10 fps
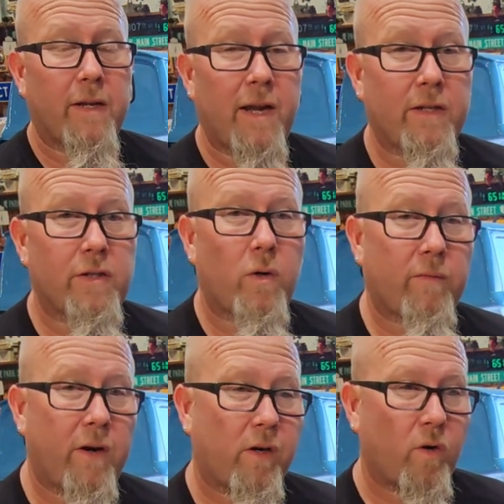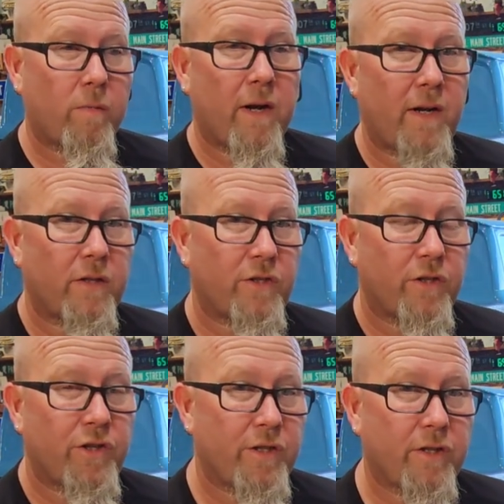Cactus Corvair group kind of
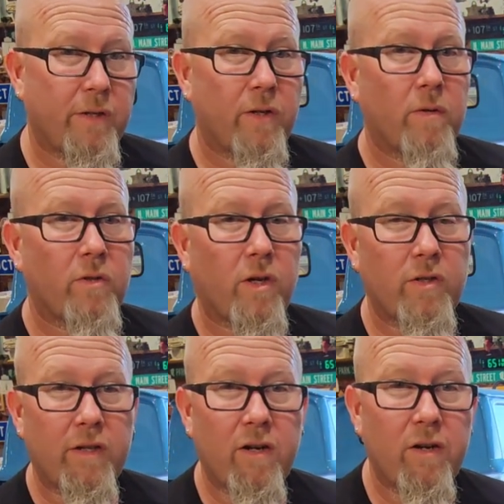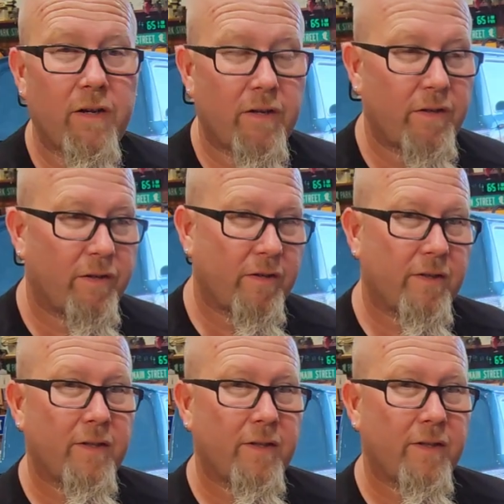suggested, talk to Gary, and